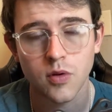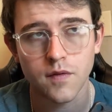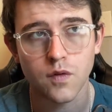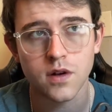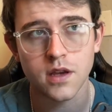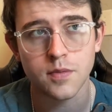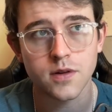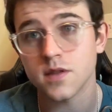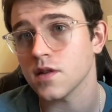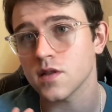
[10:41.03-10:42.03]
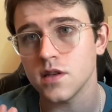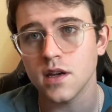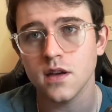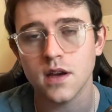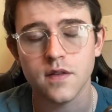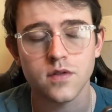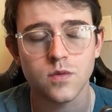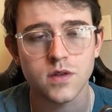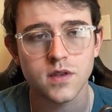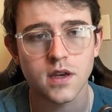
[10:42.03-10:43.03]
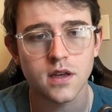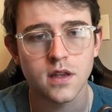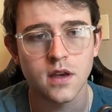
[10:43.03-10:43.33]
or .48.60, however you want to say it.